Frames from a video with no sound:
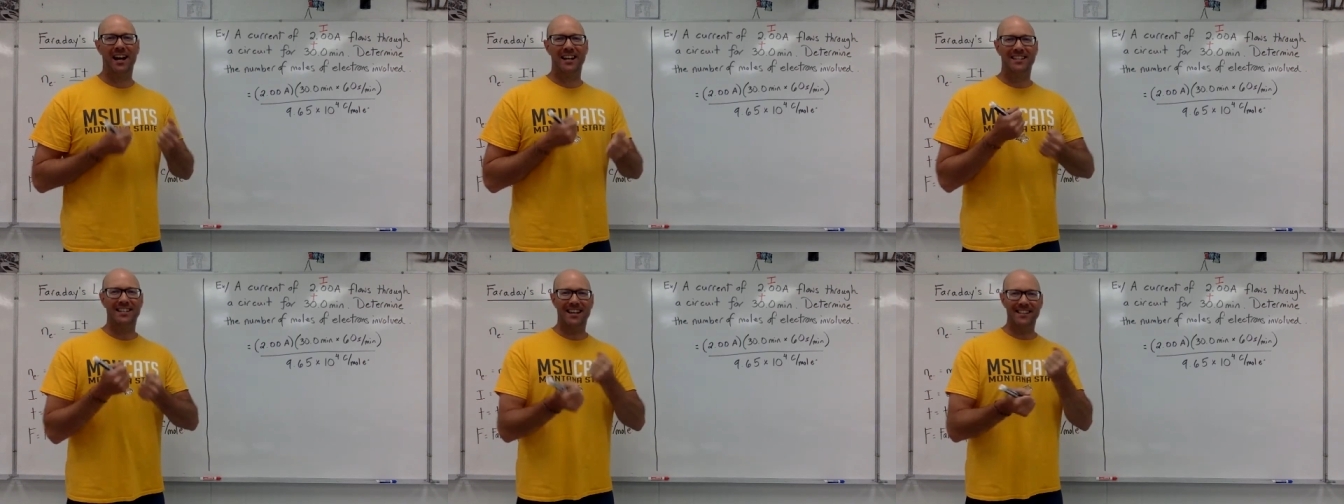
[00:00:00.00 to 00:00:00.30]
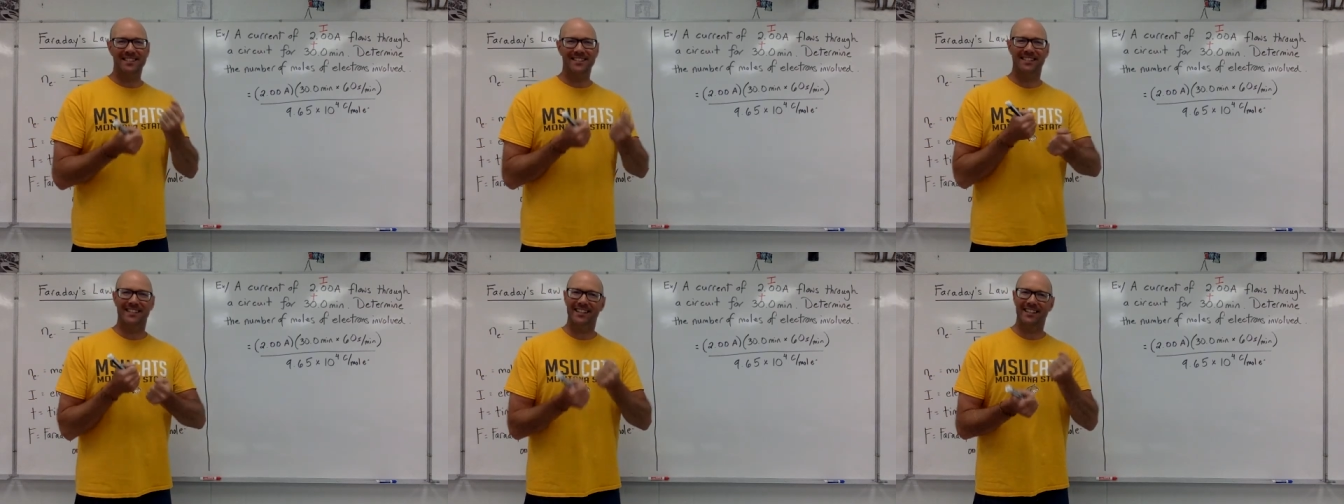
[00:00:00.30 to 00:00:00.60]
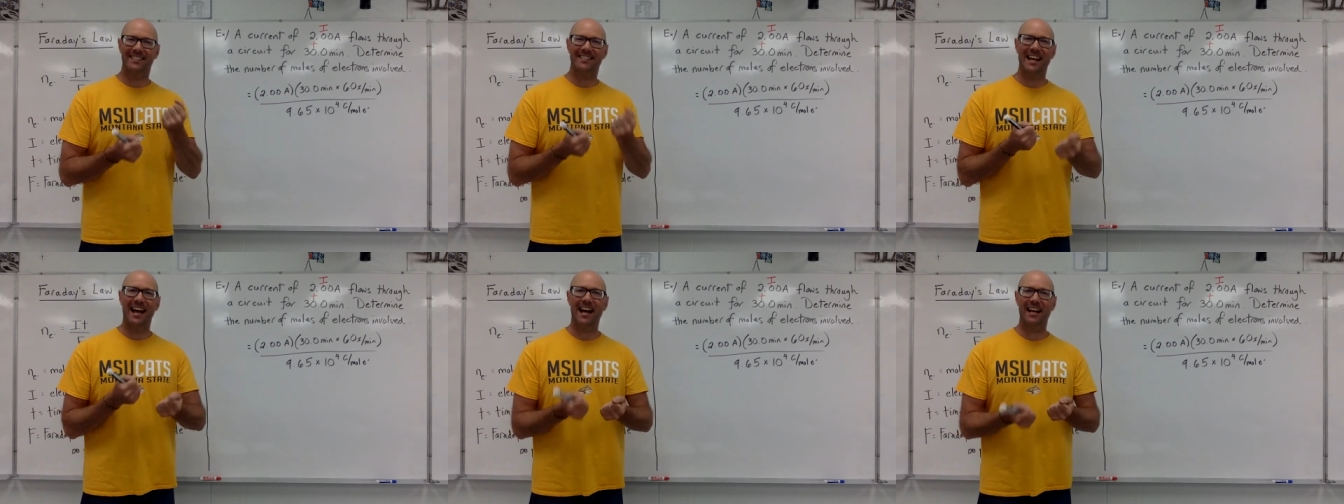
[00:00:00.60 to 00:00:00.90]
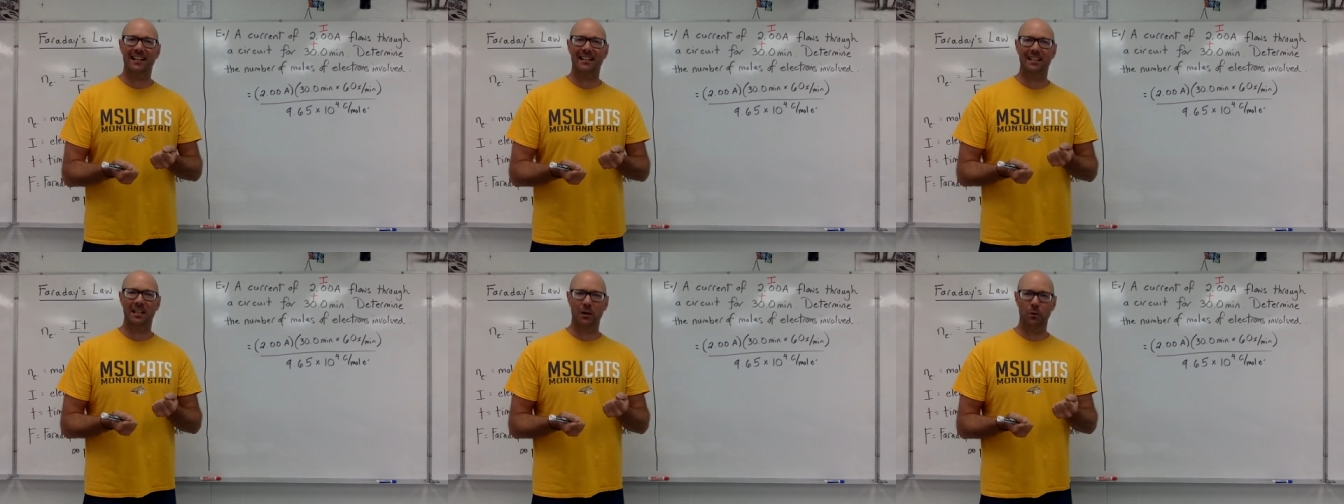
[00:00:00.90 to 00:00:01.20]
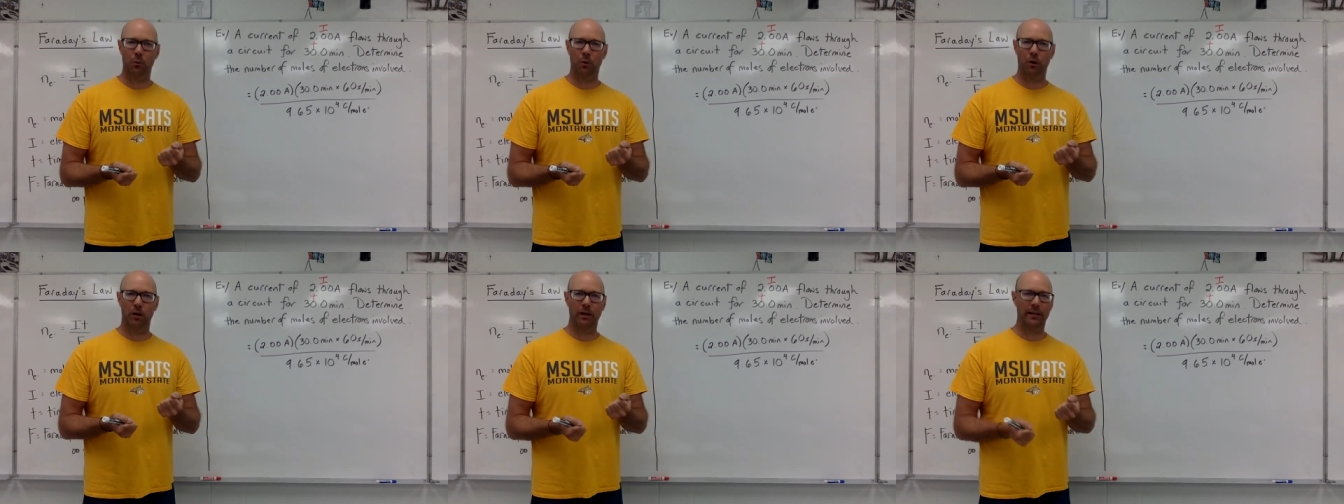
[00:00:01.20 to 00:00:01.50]
doesn't exactly
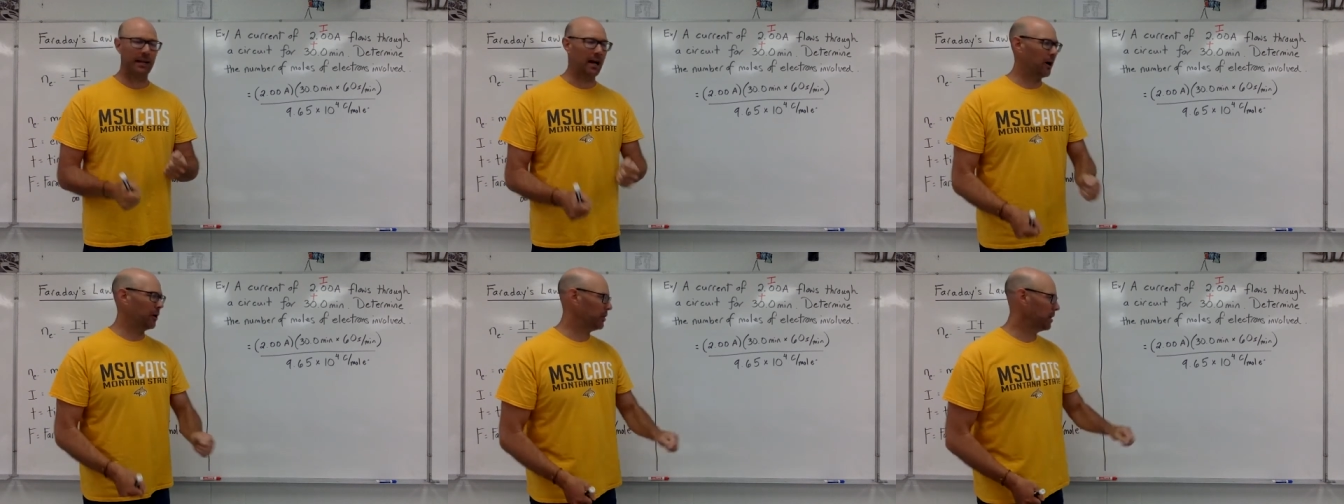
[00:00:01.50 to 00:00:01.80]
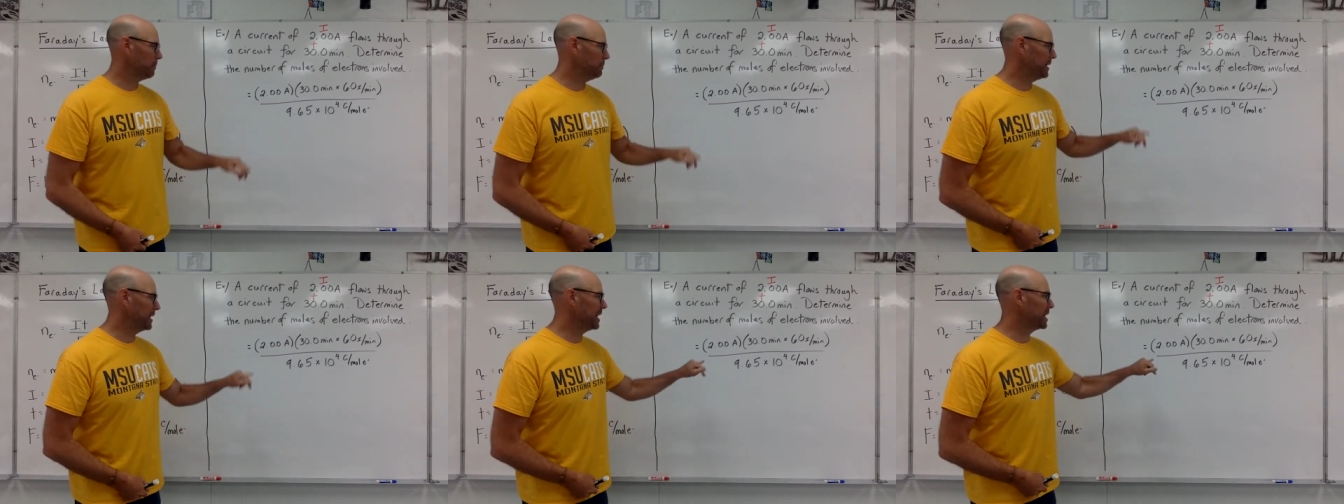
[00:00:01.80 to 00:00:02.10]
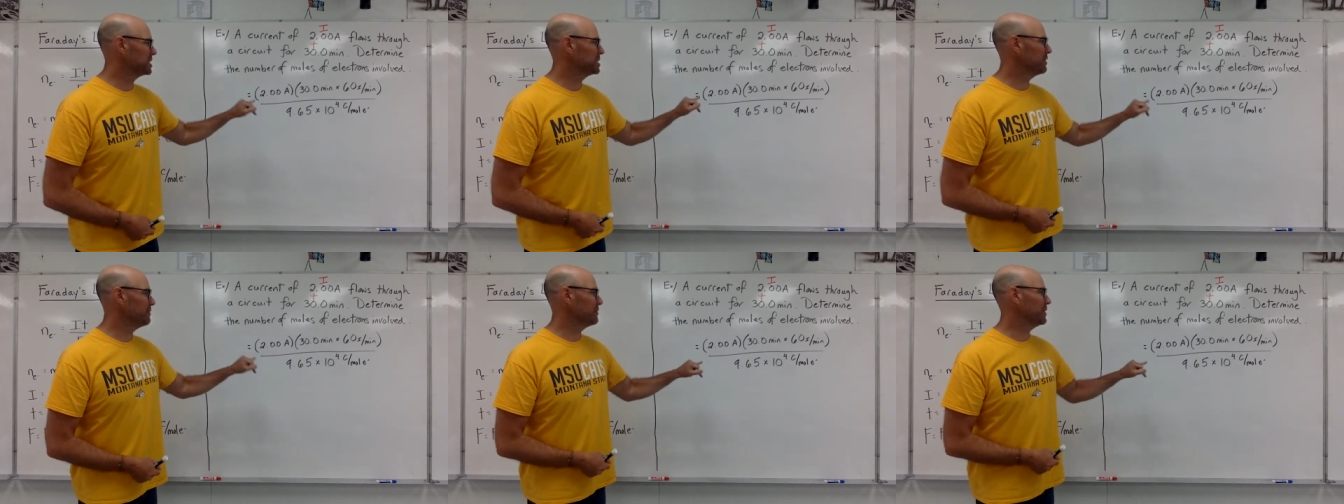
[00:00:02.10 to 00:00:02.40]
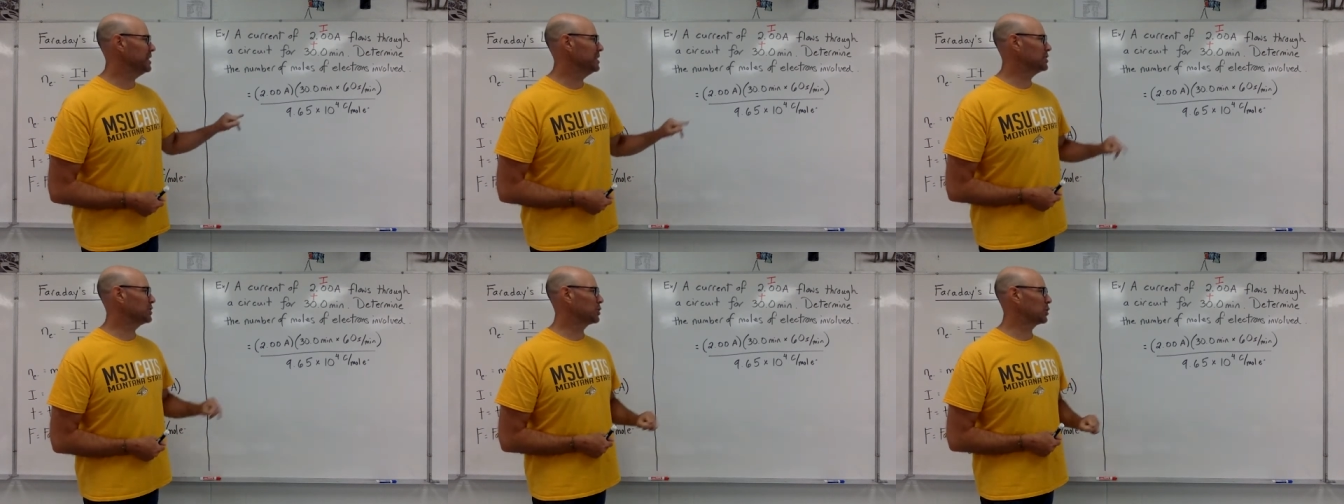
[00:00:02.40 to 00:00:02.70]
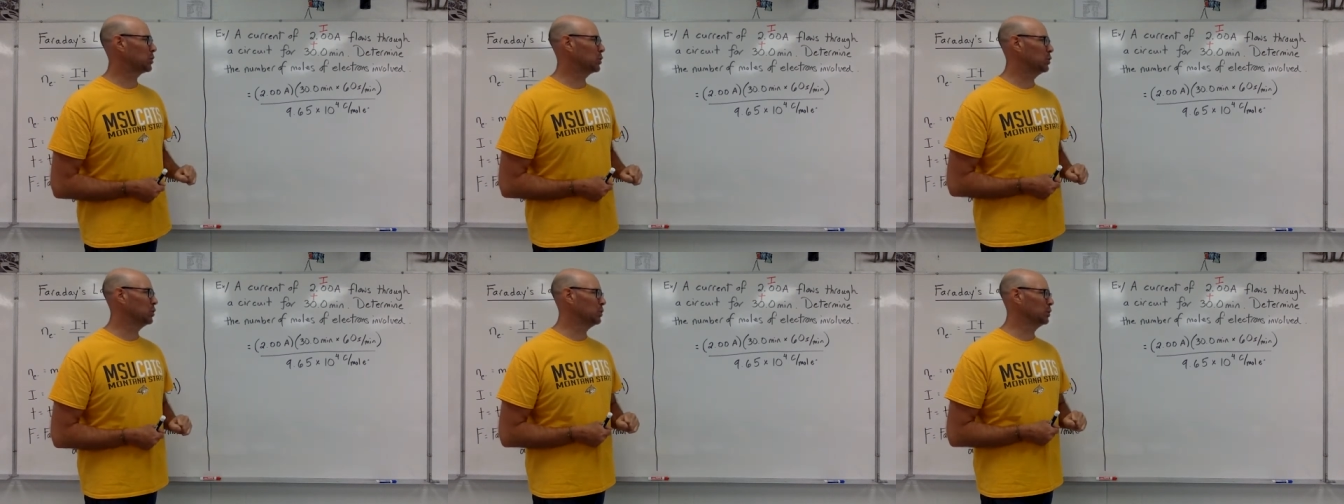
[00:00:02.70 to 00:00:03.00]
work out because of these
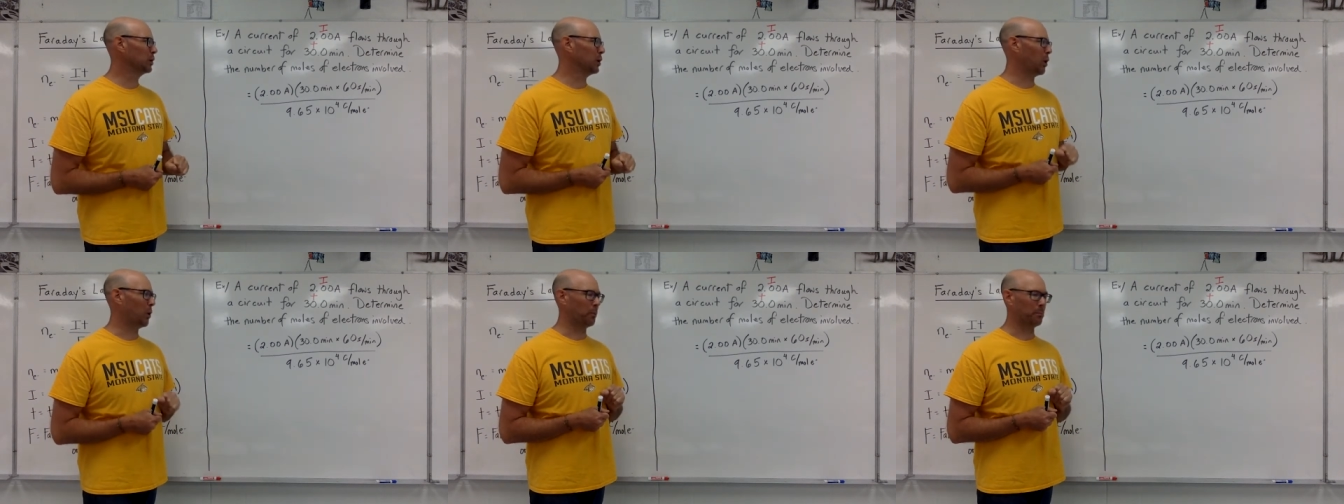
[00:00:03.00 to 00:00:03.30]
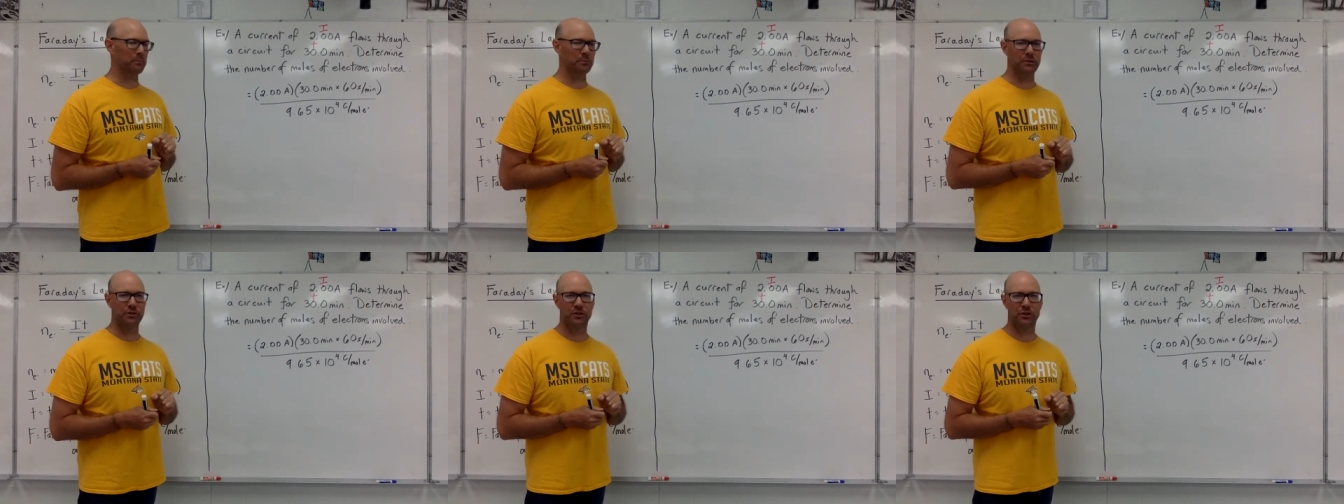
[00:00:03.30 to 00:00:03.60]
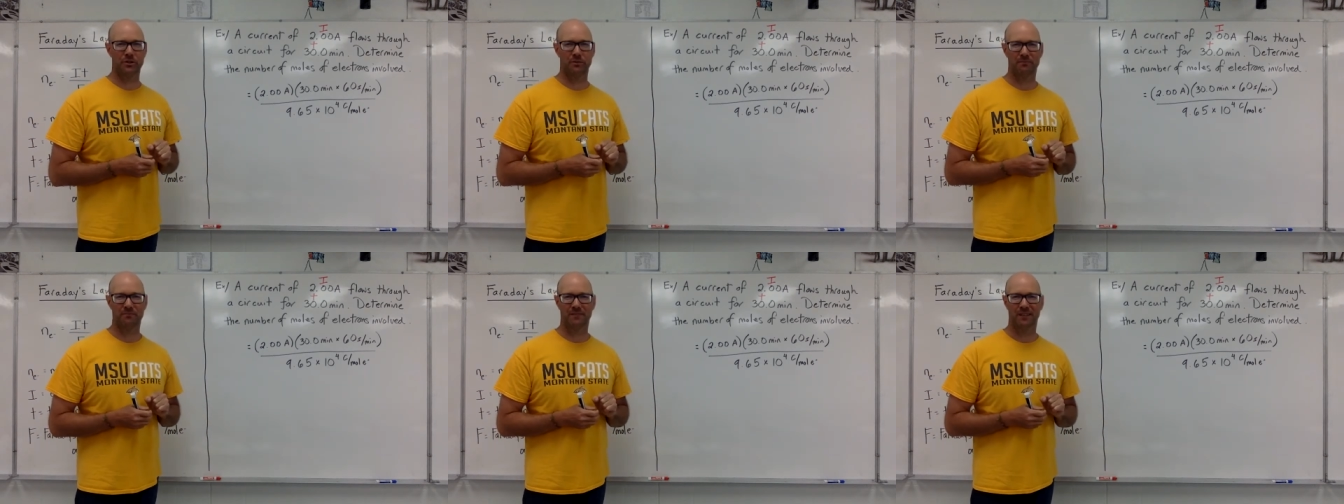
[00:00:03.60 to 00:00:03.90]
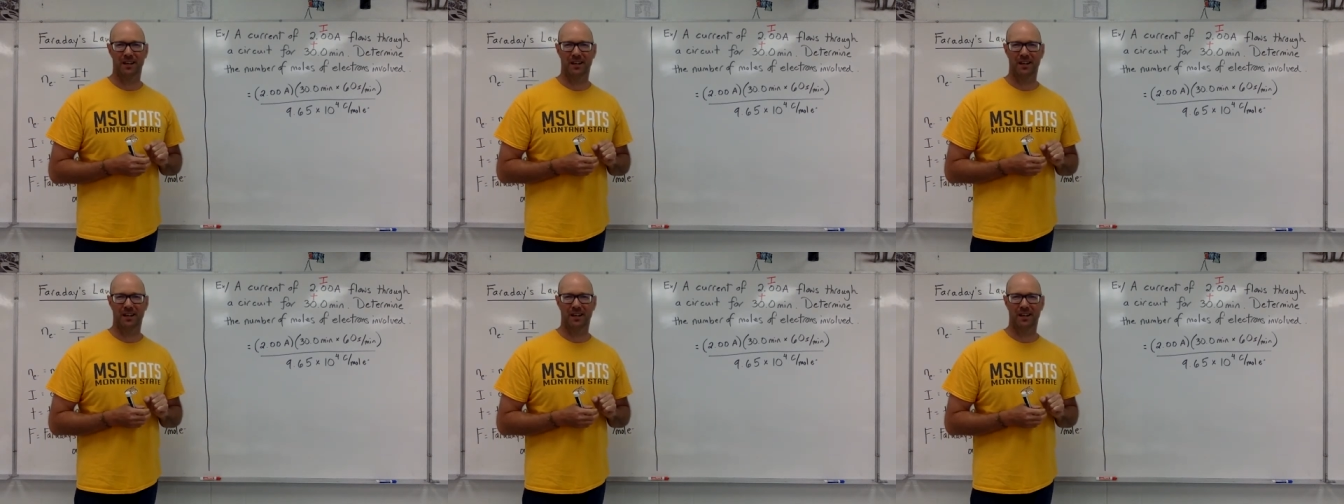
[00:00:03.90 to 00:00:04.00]
coulombs.